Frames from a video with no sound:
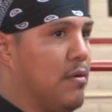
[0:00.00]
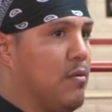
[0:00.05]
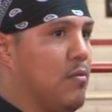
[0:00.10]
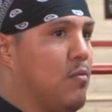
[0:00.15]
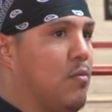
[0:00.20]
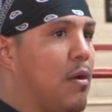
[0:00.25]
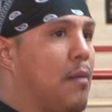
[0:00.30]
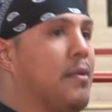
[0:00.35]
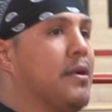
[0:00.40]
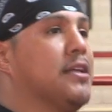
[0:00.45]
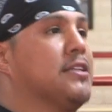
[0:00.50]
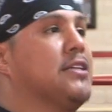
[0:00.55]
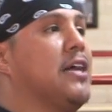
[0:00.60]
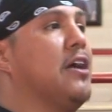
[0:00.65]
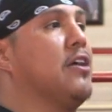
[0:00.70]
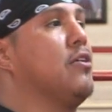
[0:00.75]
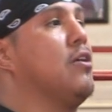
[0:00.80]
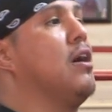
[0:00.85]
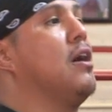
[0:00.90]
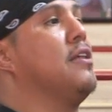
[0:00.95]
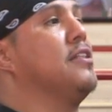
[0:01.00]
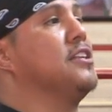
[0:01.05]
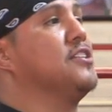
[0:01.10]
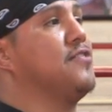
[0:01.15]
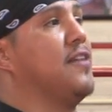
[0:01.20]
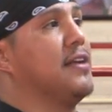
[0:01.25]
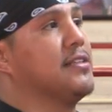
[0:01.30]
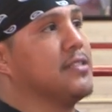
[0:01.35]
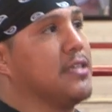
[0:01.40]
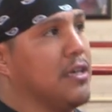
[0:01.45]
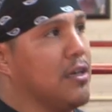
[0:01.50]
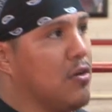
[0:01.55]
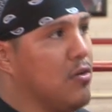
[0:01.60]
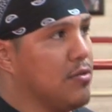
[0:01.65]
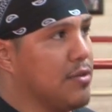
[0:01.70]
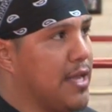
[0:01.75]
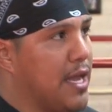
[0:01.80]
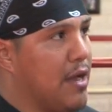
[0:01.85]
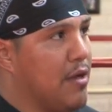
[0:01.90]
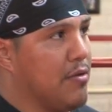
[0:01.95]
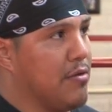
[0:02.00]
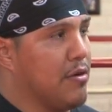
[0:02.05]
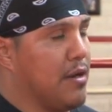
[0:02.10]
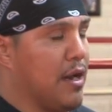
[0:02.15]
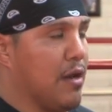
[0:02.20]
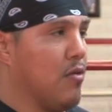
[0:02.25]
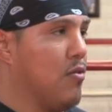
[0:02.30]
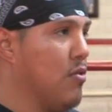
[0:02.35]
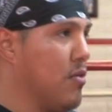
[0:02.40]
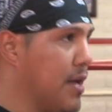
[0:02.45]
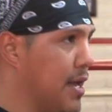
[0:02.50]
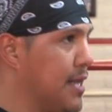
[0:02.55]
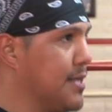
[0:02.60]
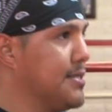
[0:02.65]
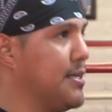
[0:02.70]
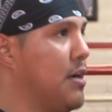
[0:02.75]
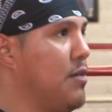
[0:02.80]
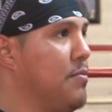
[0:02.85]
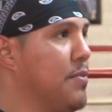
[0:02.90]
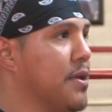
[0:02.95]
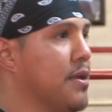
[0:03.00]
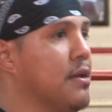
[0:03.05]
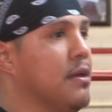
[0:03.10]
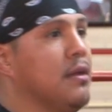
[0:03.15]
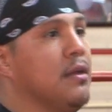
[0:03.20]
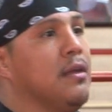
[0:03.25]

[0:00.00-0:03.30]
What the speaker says: I'm going to tell you how this fight's going to go down. I go, okay, tell me.